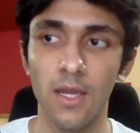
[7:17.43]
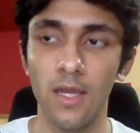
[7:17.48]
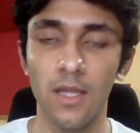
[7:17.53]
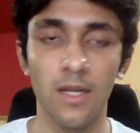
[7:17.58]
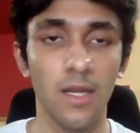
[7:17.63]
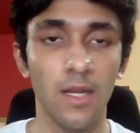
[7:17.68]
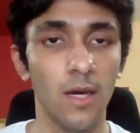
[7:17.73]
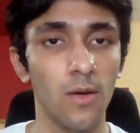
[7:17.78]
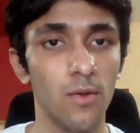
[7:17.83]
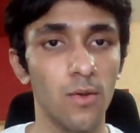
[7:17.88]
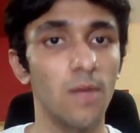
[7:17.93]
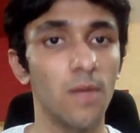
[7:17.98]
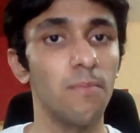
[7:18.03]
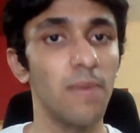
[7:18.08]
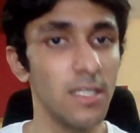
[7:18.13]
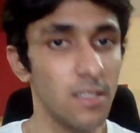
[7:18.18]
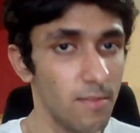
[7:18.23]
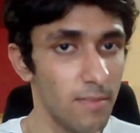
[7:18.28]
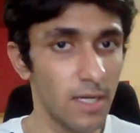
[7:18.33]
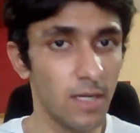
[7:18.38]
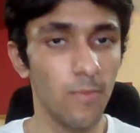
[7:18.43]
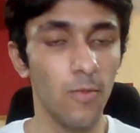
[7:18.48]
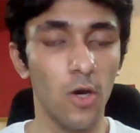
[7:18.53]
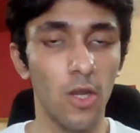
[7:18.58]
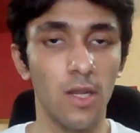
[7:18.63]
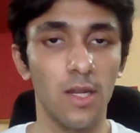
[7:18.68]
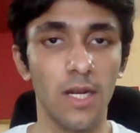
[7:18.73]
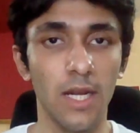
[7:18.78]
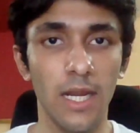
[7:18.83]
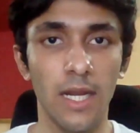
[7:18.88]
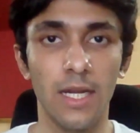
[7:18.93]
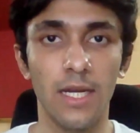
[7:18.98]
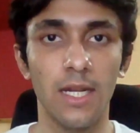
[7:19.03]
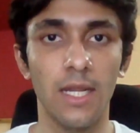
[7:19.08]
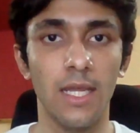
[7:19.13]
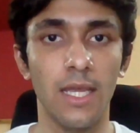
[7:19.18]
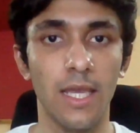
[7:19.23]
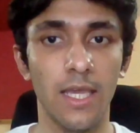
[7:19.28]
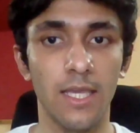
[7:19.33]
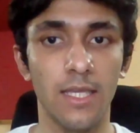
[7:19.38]
Now, your basal metabolic rate
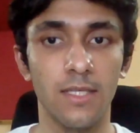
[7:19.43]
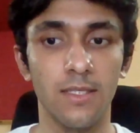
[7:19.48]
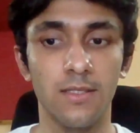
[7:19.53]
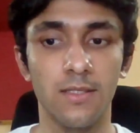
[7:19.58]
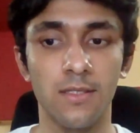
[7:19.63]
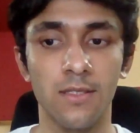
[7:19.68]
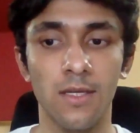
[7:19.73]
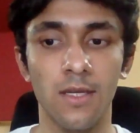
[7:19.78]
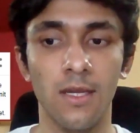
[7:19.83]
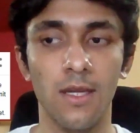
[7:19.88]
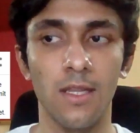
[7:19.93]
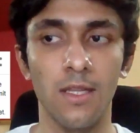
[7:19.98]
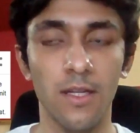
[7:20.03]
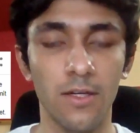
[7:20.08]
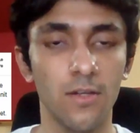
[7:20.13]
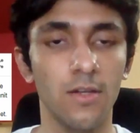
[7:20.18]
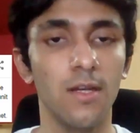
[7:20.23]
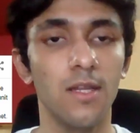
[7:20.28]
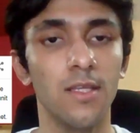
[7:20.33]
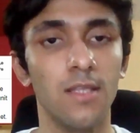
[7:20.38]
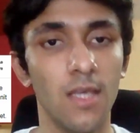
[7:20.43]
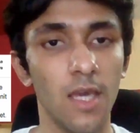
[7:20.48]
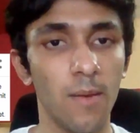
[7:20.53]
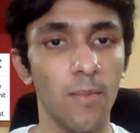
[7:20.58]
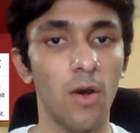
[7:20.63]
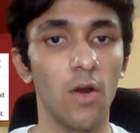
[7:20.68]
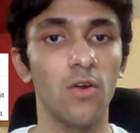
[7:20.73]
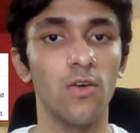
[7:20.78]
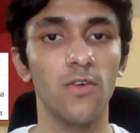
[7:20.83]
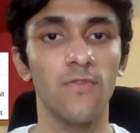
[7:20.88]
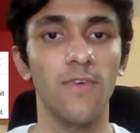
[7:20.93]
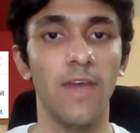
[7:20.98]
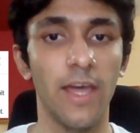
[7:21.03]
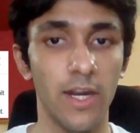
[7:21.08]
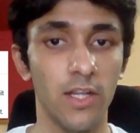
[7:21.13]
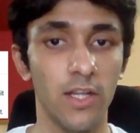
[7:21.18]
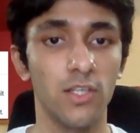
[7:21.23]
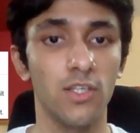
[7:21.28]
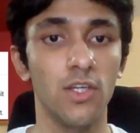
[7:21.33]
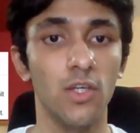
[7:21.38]
is literally the amount of
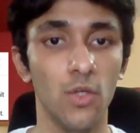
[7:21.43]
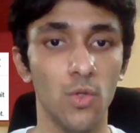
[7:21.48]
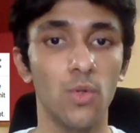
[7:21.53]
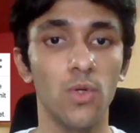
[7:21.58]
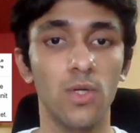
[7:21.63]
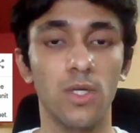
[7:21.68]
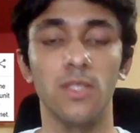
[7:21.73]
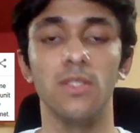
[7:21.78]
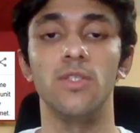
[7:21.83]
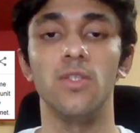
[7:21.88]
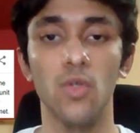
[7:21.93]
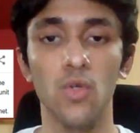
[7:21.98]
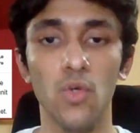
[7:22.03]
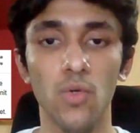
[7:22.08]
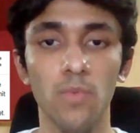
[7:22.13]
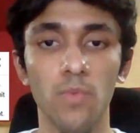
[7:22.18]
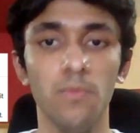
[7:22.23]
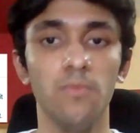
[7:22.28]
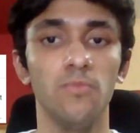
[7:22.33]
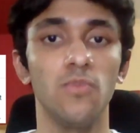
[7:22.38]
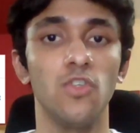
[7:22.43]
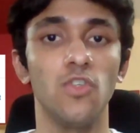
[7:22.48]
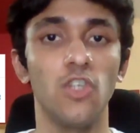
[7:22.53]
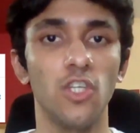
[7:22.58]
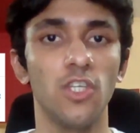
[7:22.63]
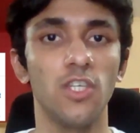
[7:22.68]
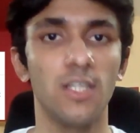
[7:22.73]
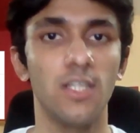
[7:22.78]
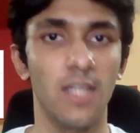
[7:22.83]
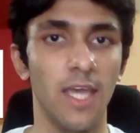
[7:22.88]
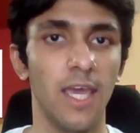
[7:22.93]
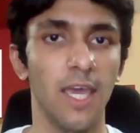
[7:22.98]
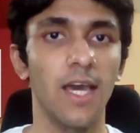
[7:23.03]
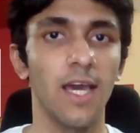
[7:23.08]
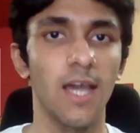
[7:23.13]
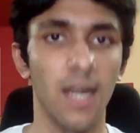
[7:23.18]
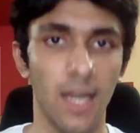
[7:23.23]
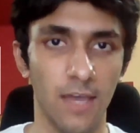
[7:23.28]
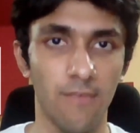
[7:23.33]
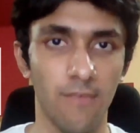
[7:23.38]
energy you consume just staying
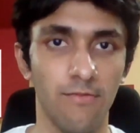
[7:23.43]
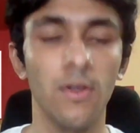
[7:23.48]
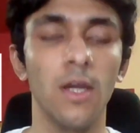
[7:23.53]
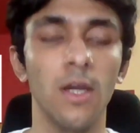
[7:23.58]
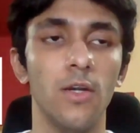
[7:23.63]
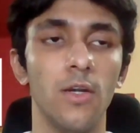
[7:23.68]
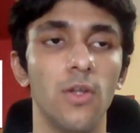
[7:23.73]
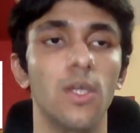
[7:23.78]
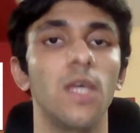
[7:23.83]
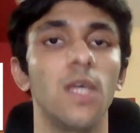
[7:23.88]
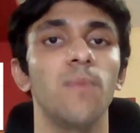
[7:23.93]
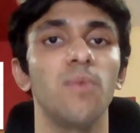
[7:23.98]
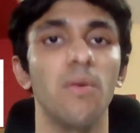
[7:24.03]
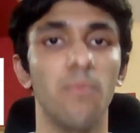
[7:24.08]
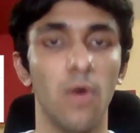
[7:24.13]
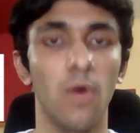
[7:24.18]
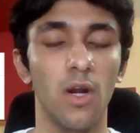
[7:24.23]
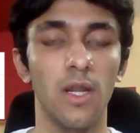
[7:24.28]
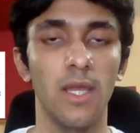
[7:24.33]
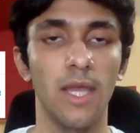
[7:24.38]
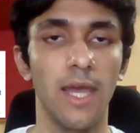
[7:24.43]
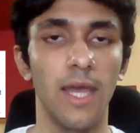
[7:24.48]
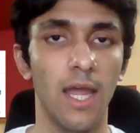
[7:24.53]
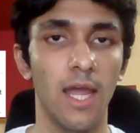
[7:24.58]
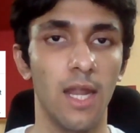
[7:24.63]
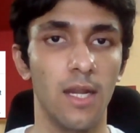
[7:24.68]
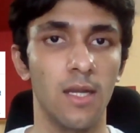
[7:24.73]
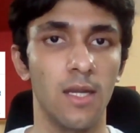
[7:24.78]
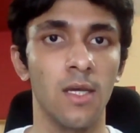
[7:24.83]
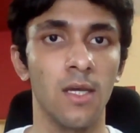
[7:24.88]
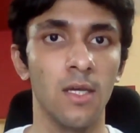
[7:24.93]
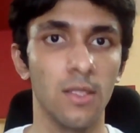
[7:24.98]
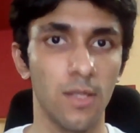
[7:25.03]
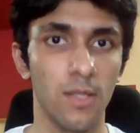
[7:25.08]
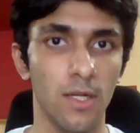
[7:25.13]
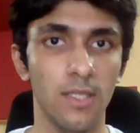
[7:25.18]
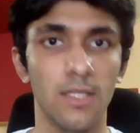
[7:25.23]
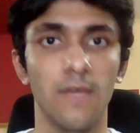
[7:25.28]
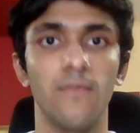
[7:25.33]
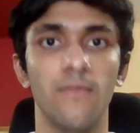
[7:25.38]
alive to keep your body at
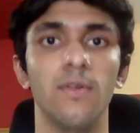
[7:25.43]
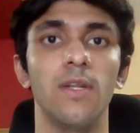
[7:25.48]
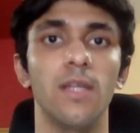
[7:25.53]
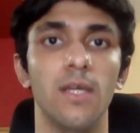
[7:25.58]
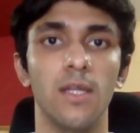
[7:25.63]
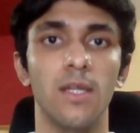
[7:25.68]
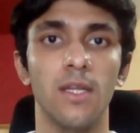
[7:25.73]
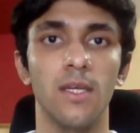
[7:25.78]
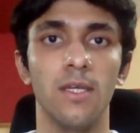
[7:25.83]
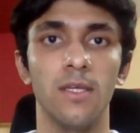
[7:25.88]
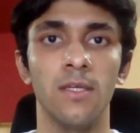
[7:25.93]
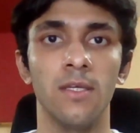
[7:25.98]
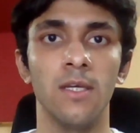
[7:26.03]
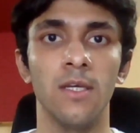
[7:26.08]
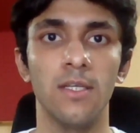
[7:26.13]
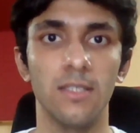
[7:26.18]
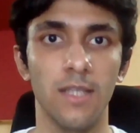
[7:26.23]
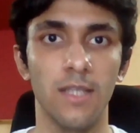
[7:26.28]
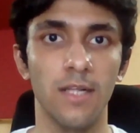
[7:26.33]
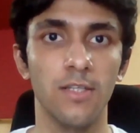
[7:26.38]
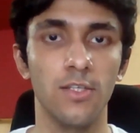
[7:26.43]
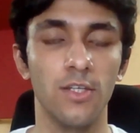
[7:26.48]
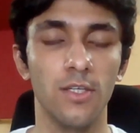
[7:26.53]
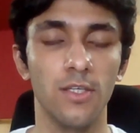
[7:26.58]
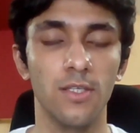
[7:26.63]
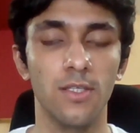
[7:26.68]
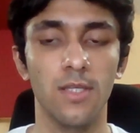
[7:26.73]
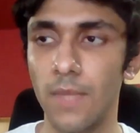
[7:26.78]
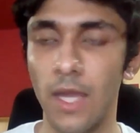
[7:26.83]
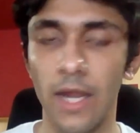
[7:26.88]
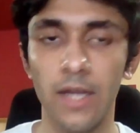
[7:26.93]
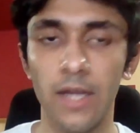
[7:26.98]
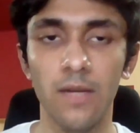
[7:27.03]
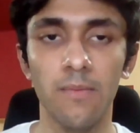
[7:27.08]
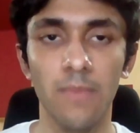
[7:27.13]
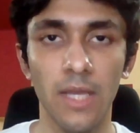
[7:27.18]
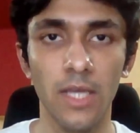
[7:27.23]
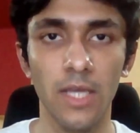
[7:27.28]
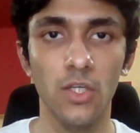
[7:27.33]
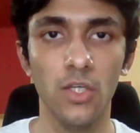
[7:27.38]
37 degrees Celsius and to
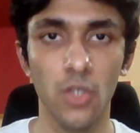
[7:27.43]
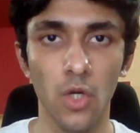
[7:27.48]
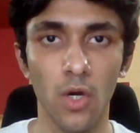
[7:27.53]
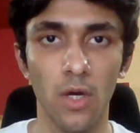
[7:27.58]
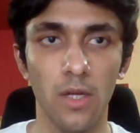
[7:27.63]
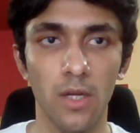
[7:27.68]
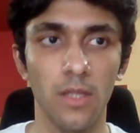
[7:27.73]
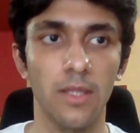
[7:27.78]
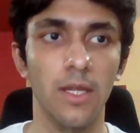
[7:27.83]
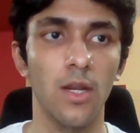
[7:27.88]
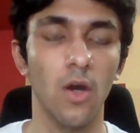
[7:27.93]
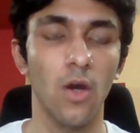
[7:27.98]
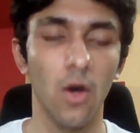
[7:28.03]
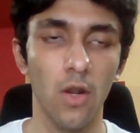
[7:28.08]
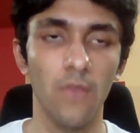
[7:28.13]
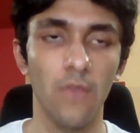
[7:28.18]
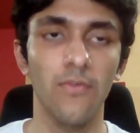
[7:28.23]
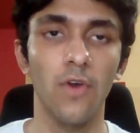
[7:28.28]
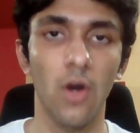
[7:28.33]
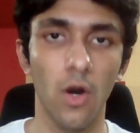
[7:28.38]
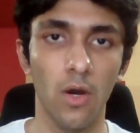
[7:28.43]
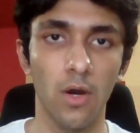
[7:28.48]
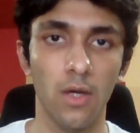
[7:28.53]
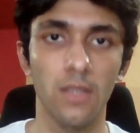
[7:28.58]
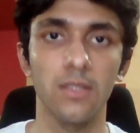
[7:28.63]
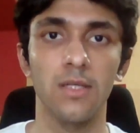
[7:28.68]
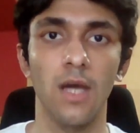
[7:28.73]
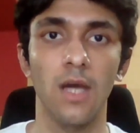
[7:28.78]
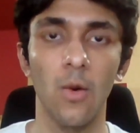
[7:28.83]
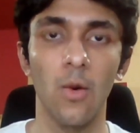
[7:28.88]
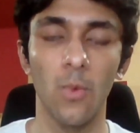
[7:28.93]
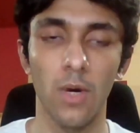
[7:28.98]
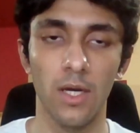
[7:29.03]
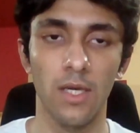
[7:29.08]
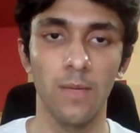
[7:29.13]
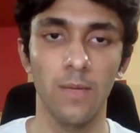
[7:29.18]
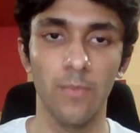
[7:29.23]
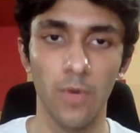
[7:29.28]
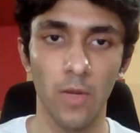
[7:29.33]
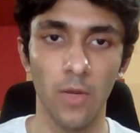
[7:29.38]
make sure that all of your organs are working
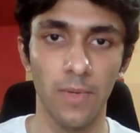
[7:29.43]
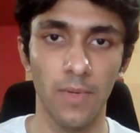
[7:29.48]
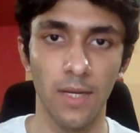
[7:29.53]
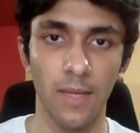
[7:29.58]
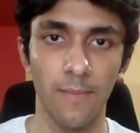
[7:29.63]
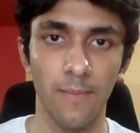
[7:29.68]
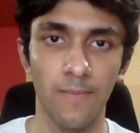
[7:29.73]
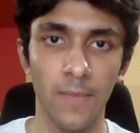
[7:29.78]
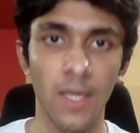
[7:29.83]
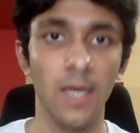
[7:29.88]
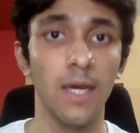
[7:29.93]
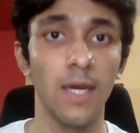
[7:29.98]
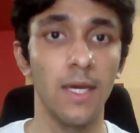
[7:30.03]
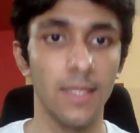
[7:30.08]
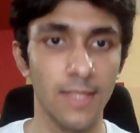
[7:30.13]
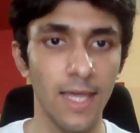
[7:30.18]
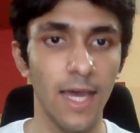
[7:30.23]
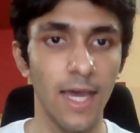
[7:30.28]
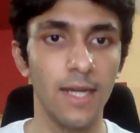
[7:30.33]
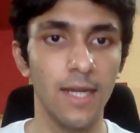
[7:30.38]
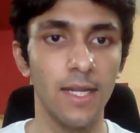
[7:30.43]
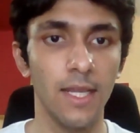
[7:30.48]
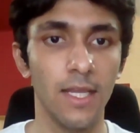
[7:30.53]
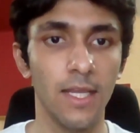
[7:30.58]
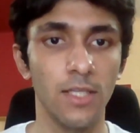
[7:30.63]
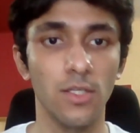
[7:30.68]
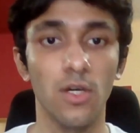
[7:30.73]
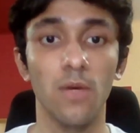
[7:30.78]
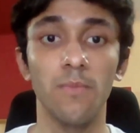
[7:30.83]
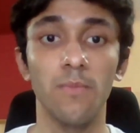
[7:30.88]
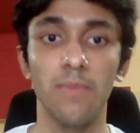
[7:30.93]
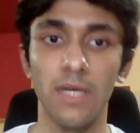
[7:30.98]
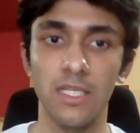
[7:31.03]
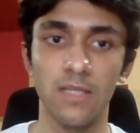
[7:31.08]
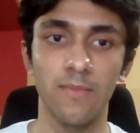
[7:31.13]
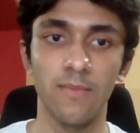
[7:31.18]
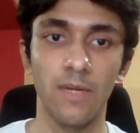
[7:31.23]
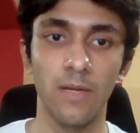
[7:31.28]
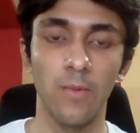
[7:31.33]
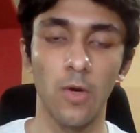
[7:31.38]
properly. That is your basal
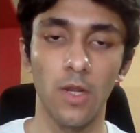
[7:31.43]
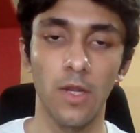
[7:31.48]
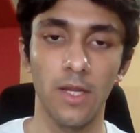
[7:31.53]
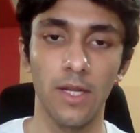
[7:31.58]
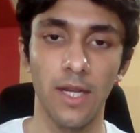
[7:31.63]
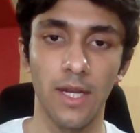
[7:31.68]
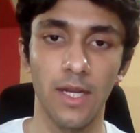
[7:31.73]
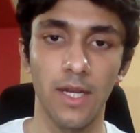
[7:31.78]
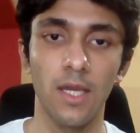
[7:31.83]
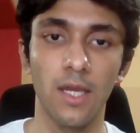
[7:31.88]
metabolic rate.